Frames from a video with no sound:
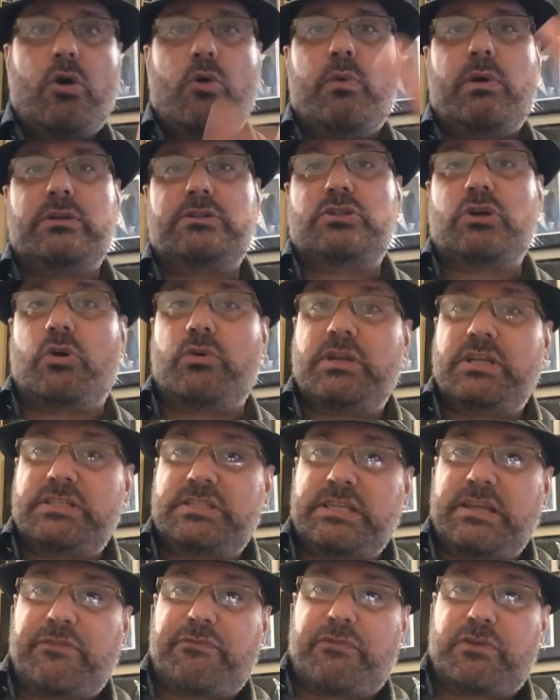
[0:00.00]
Well, Tony
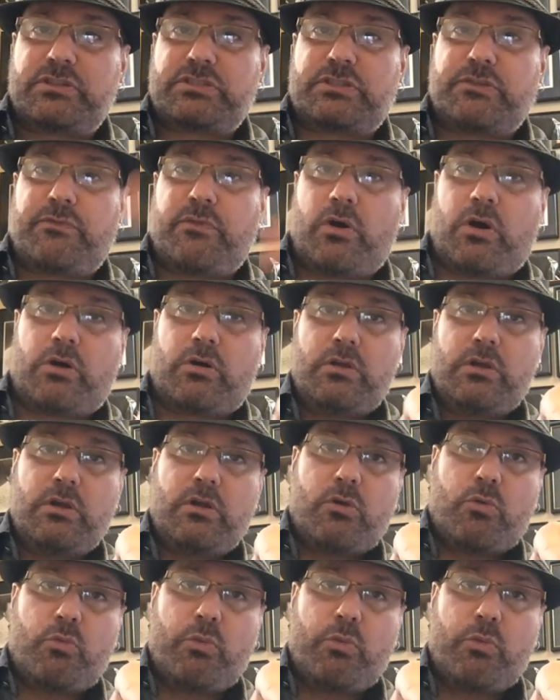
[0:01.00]
C., first of all,